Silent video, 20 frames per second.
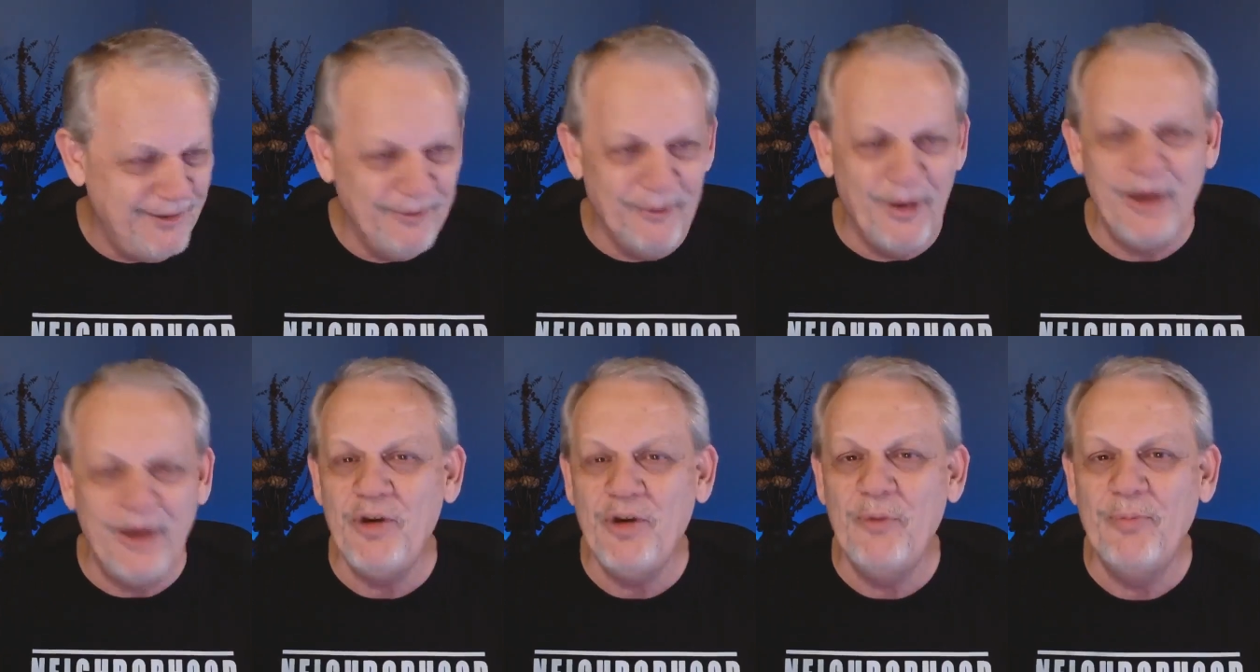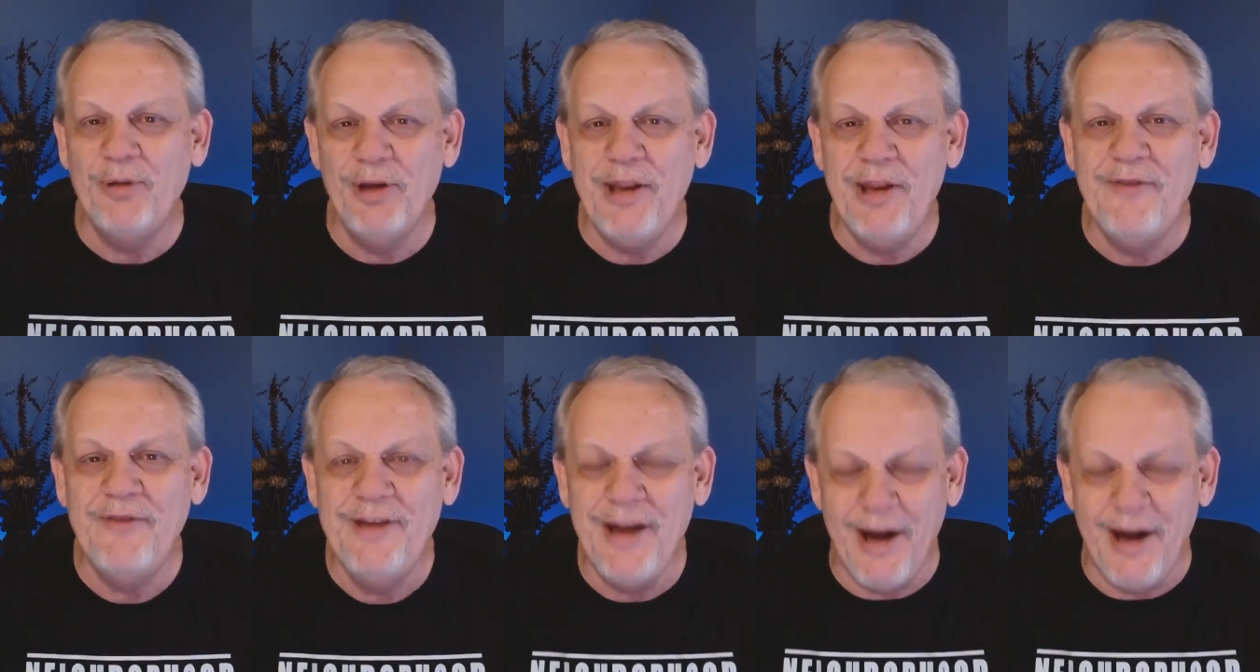what you
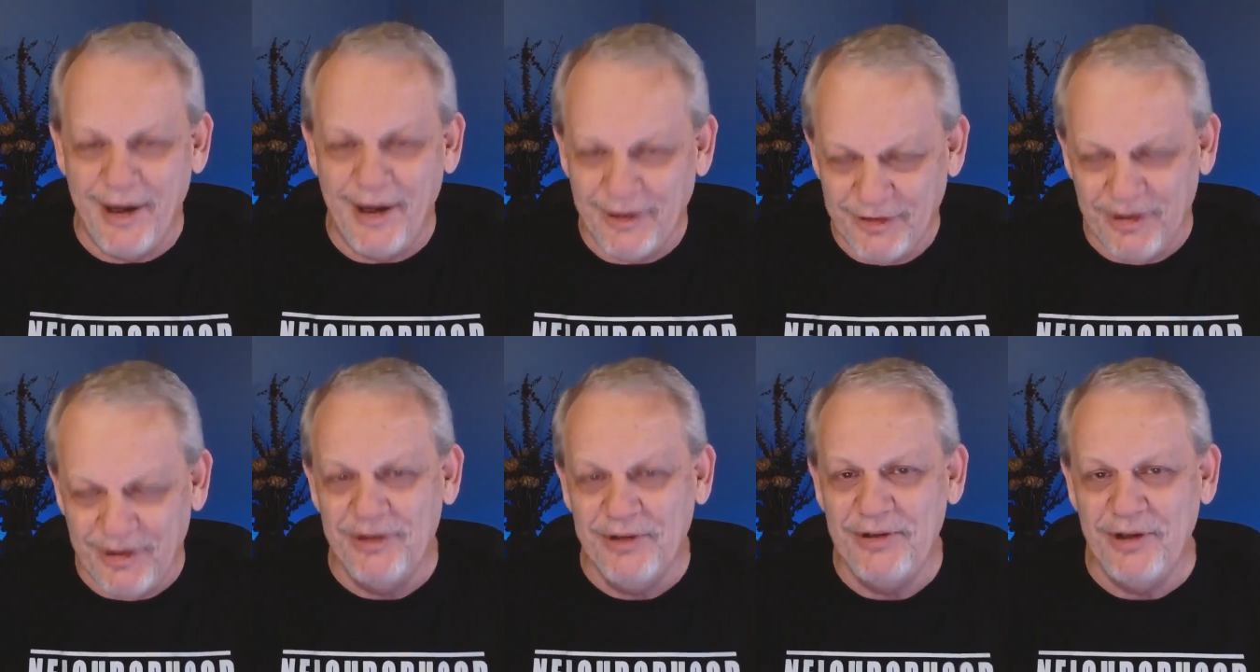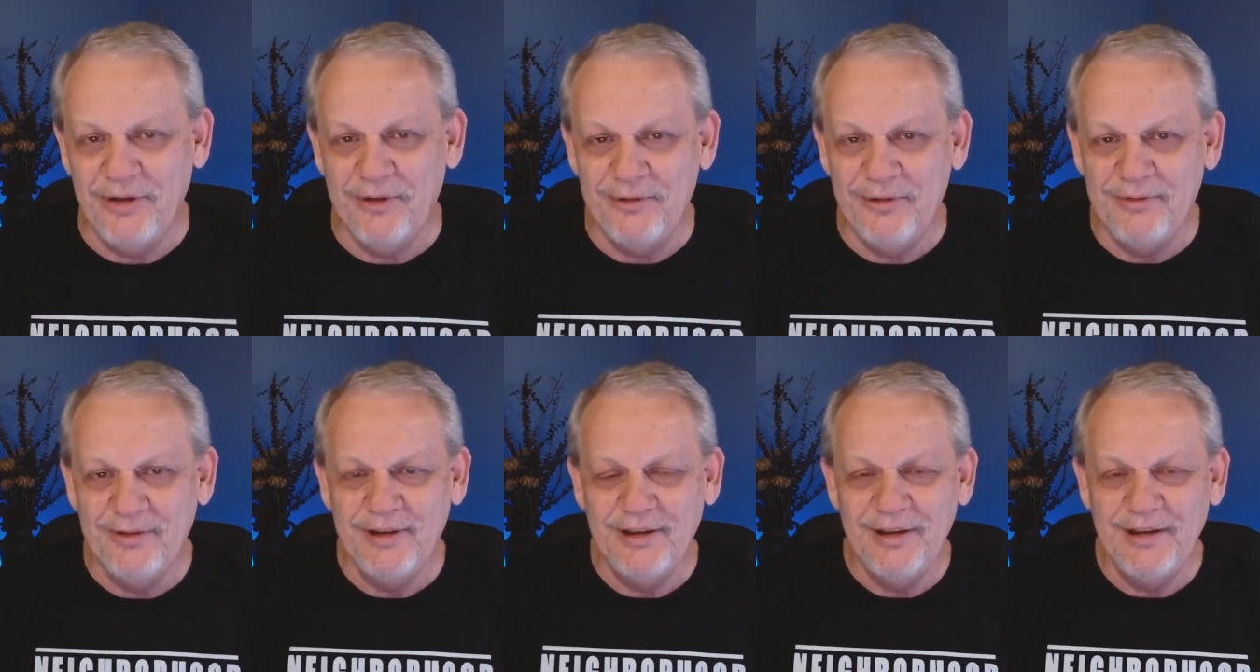believe God can do
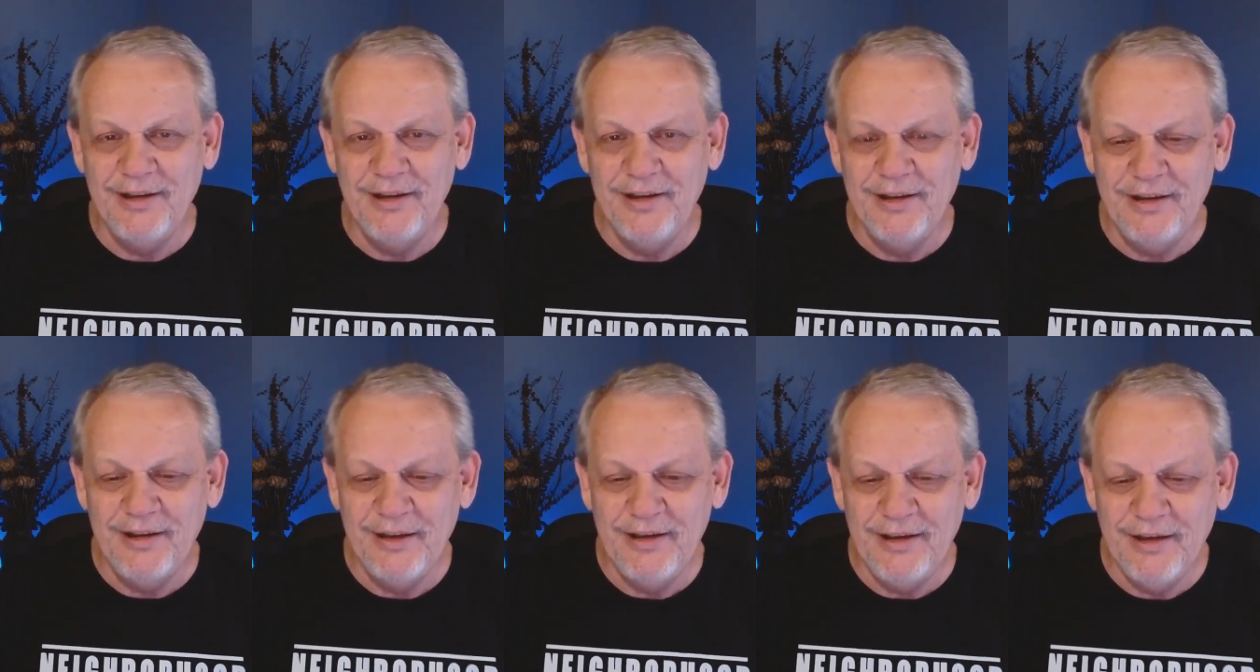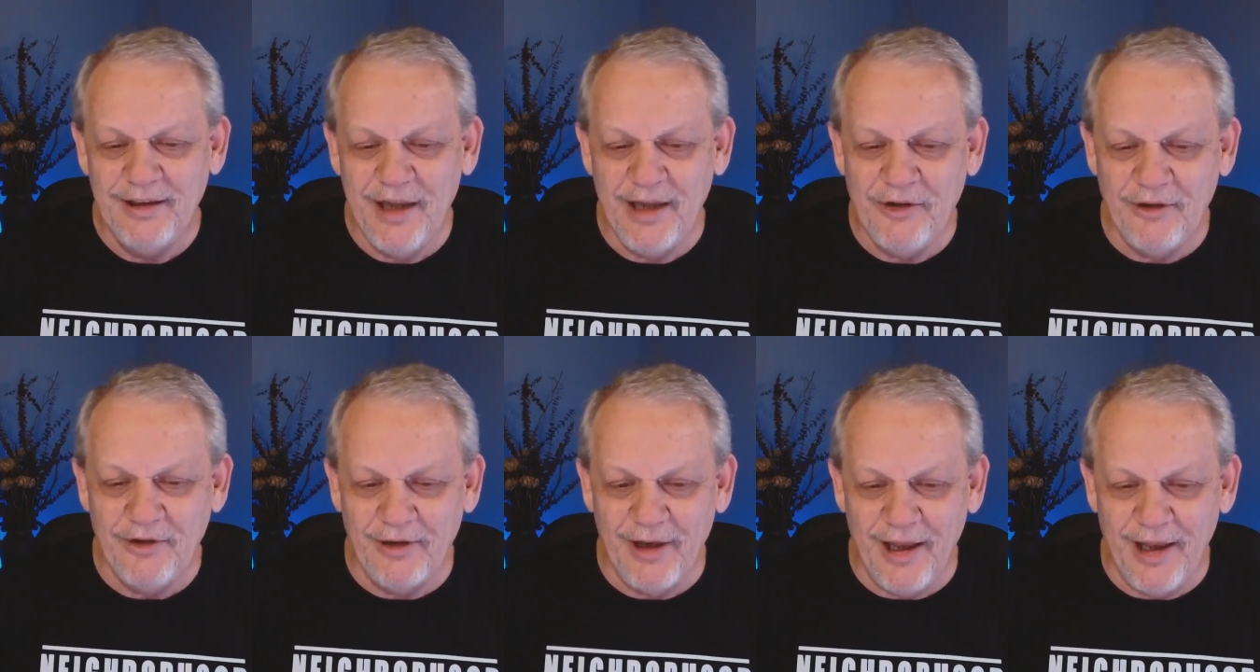in
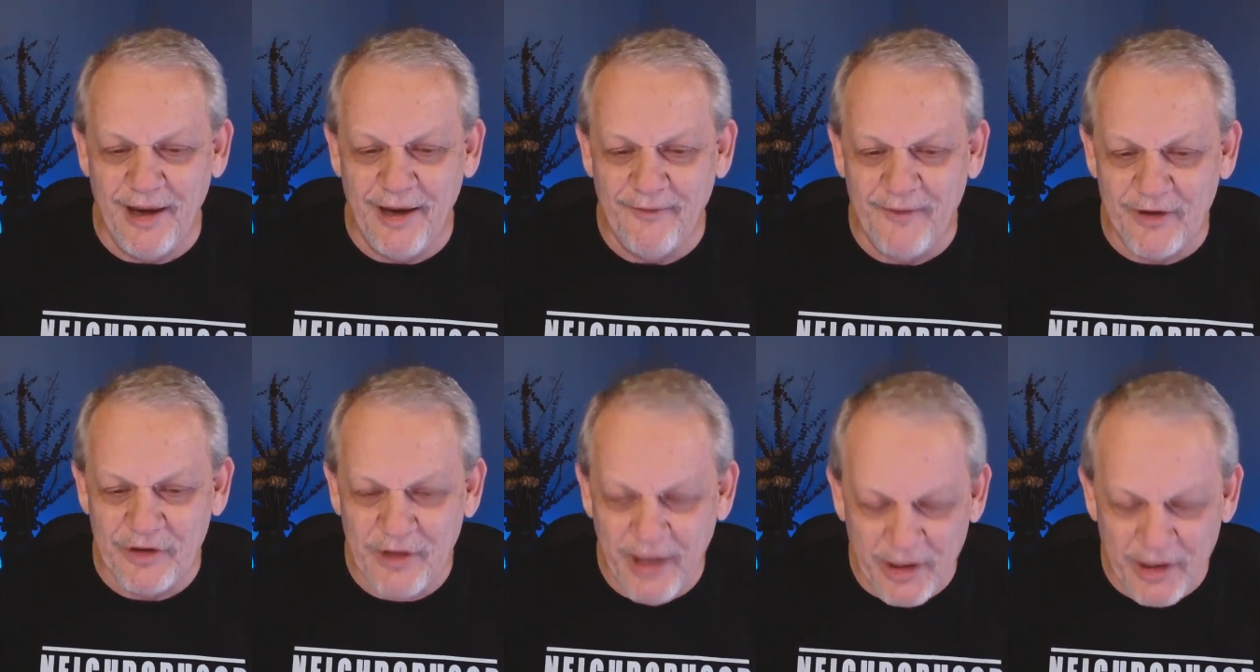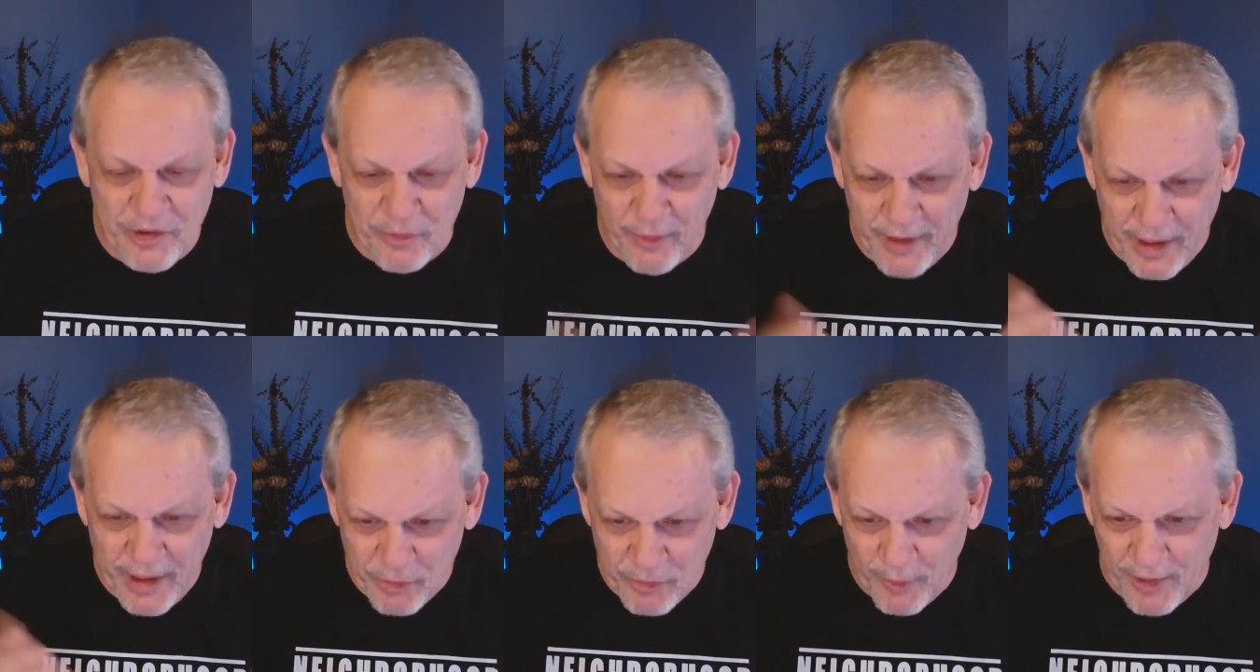your life. That's that's what
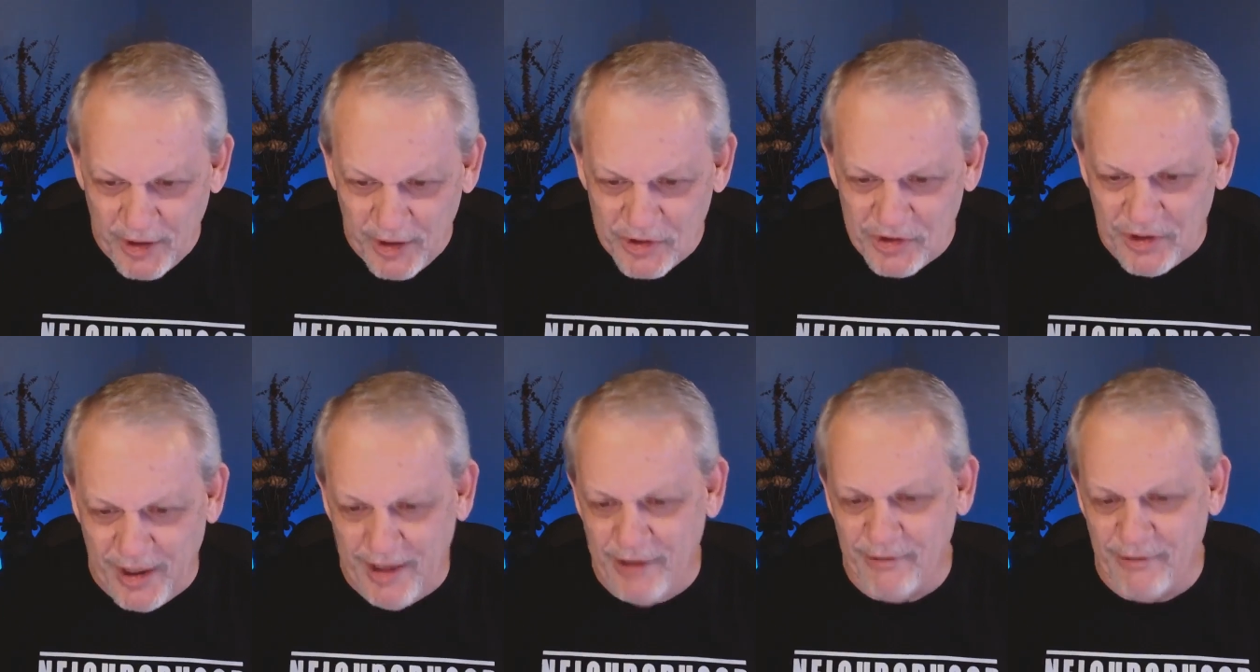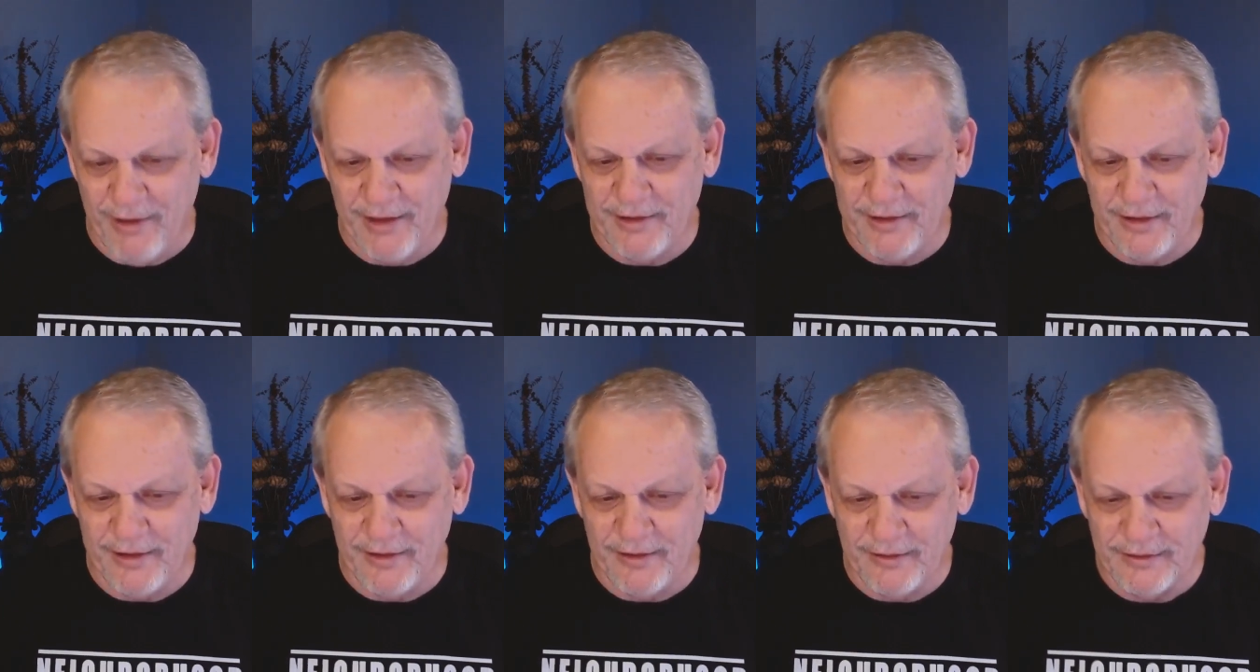that's what it's saying right
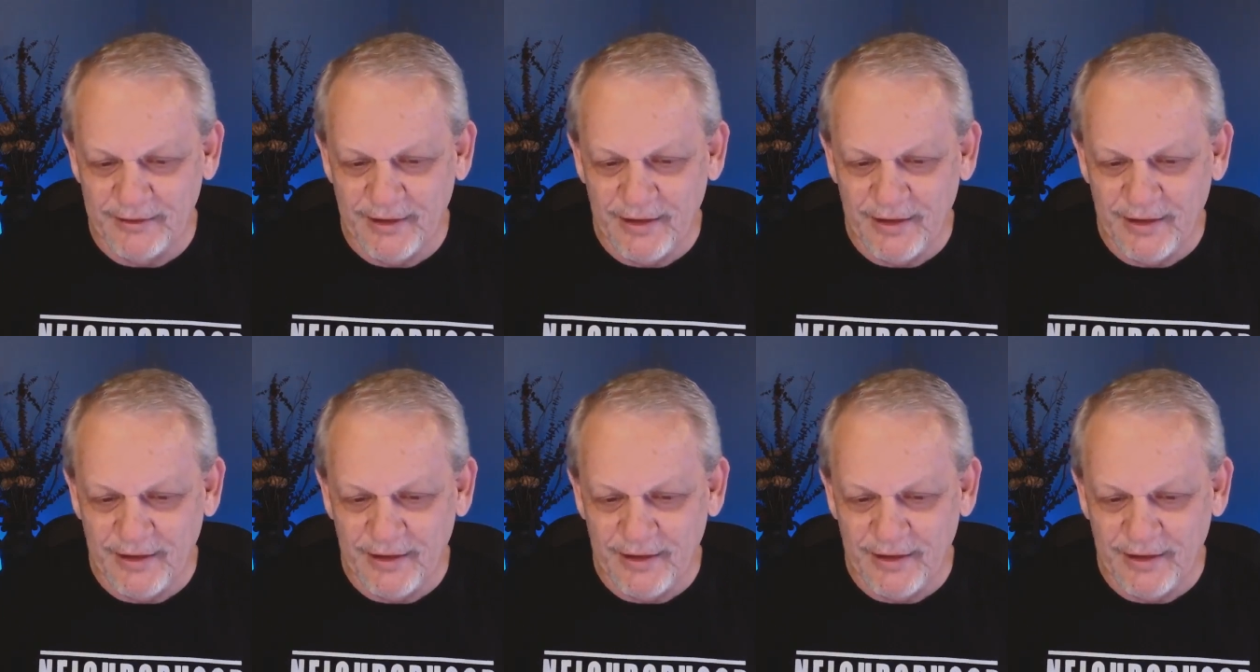there.